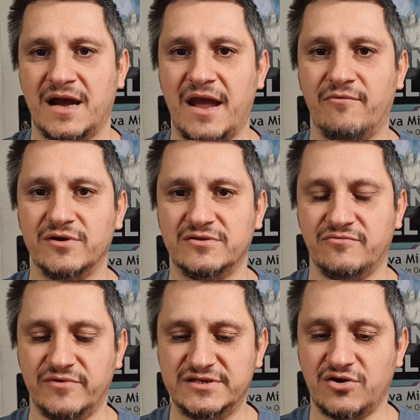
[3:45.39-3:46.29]
I want to
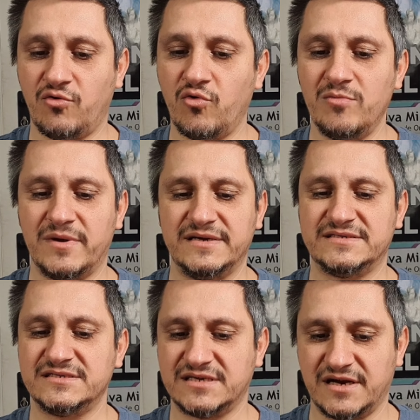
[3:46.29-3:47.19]
wish all my
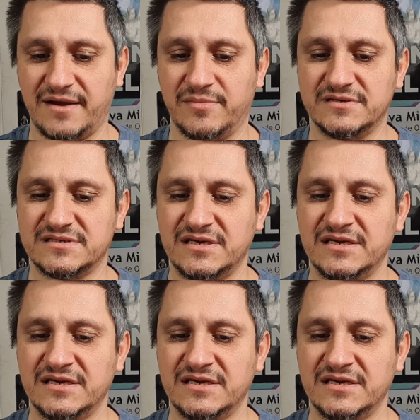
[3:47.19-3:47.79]
subscribers,